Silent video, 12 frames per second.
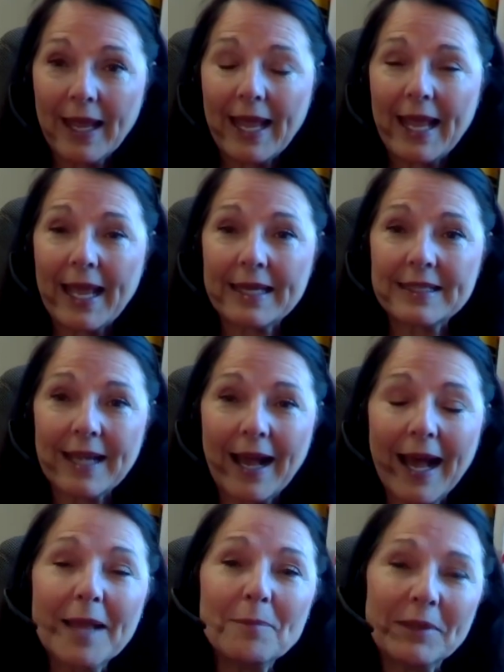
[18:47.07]
And
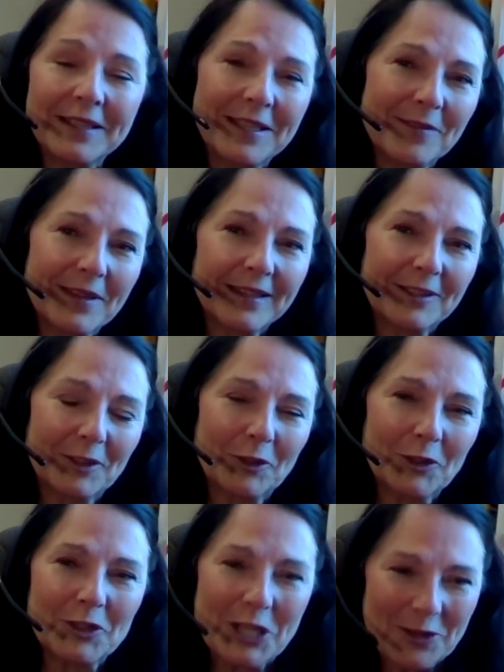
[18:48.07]
I believe that
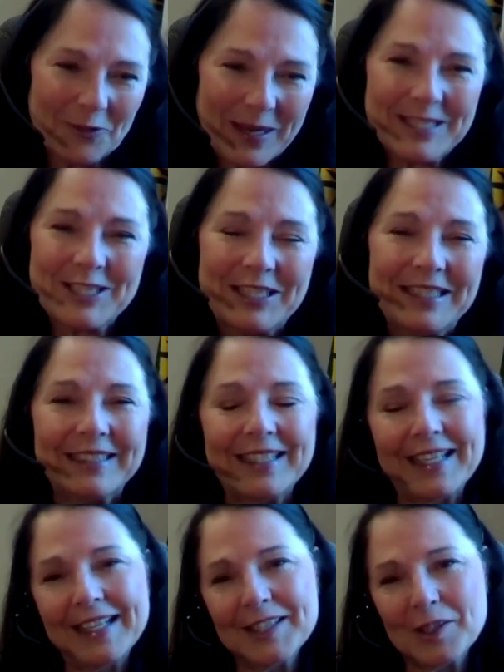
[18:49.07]
your generation
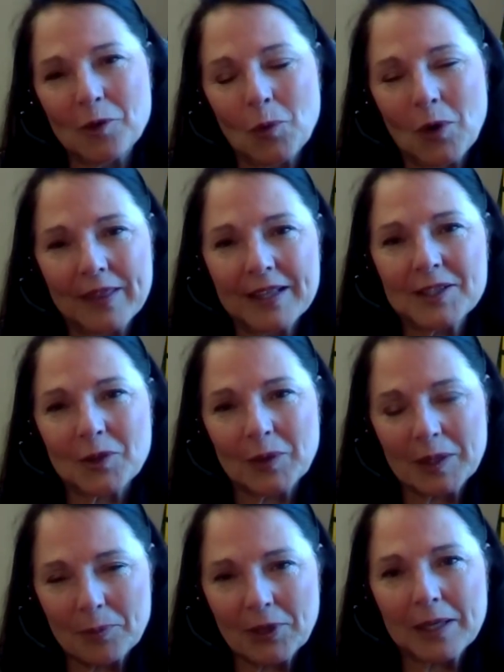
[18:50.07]
is the one that's going
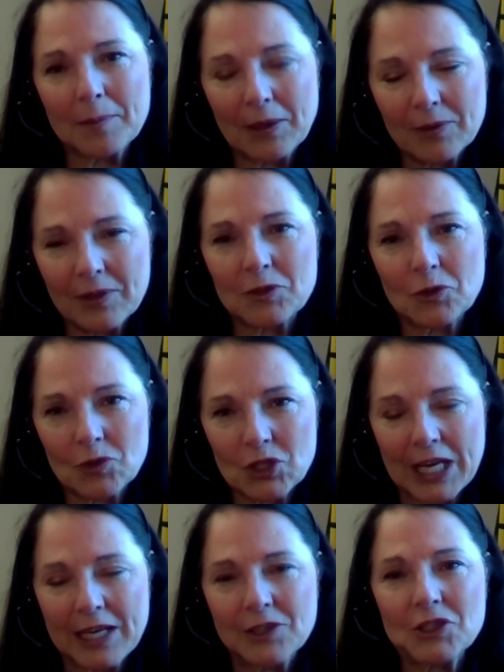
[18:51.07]
to bring about the true
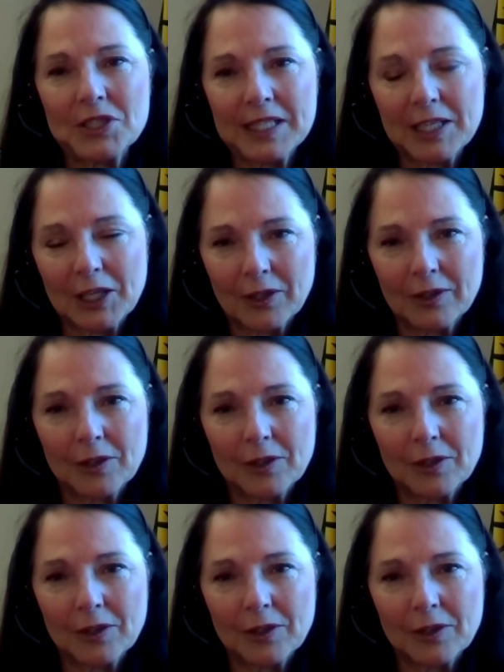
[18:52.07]
changes here.